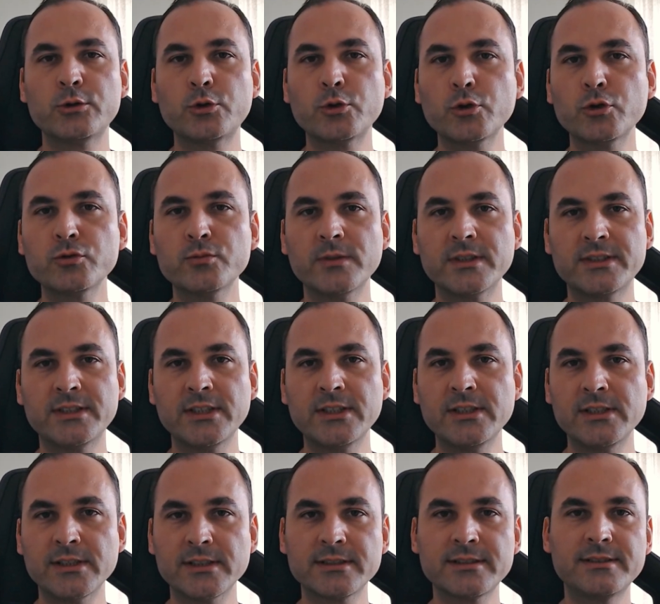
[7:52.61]
Choose
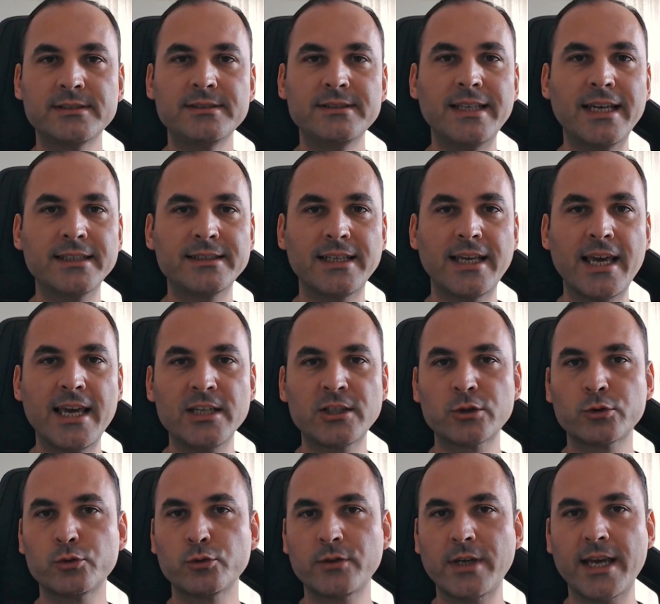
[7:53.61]
materials that
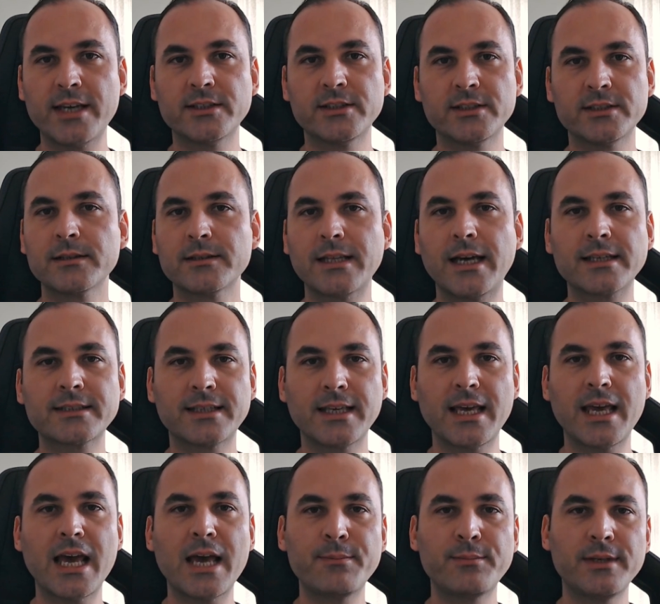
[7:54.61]
age together, like
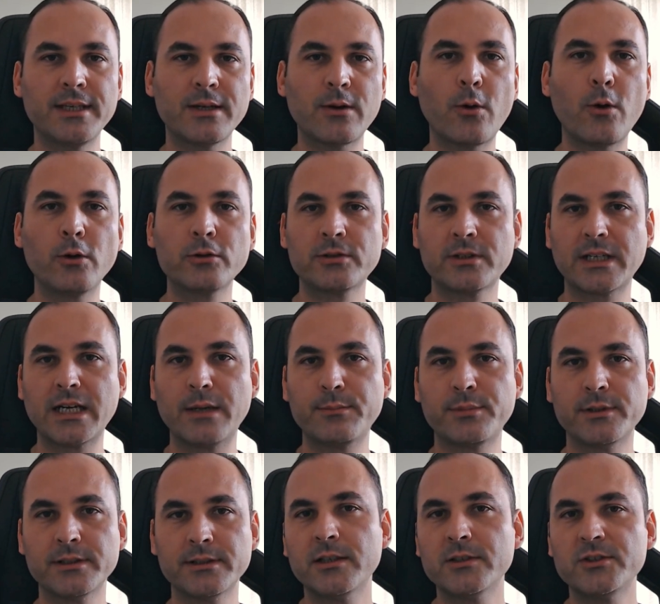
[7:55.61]
a happy old
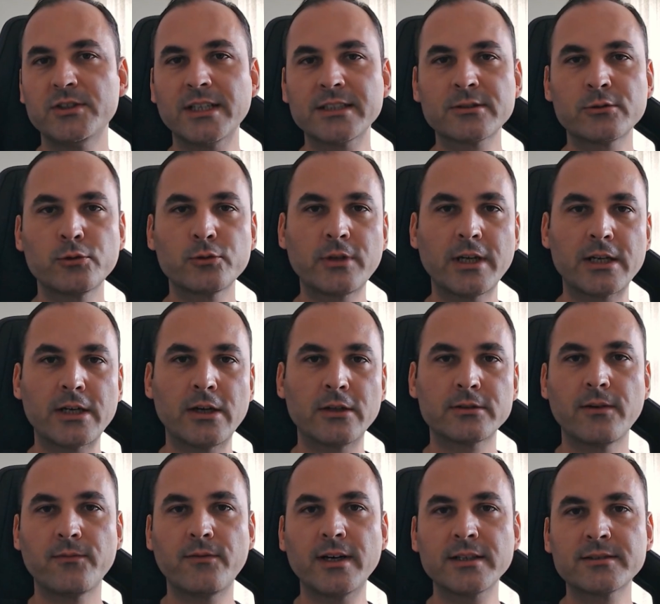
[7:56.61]
couple. Just look
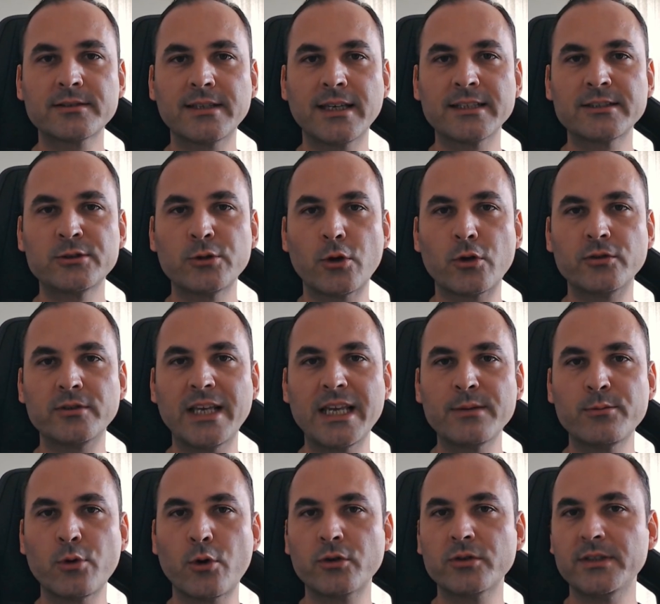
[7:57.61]
around. What does your
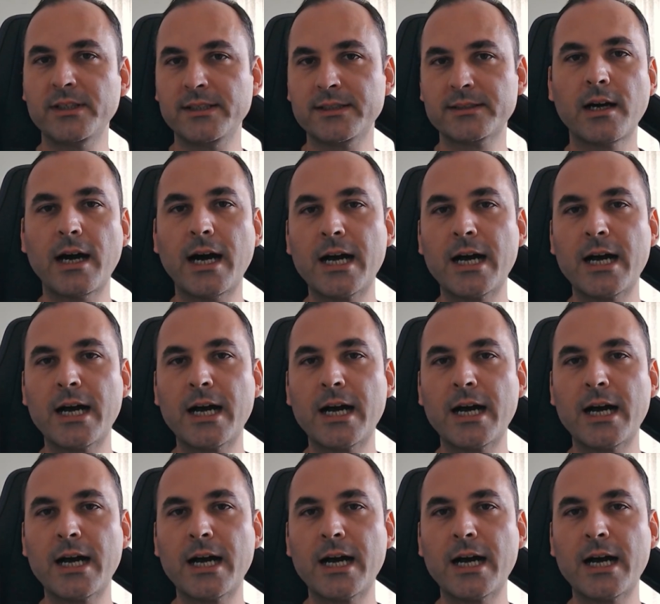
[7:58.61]
neighbor need?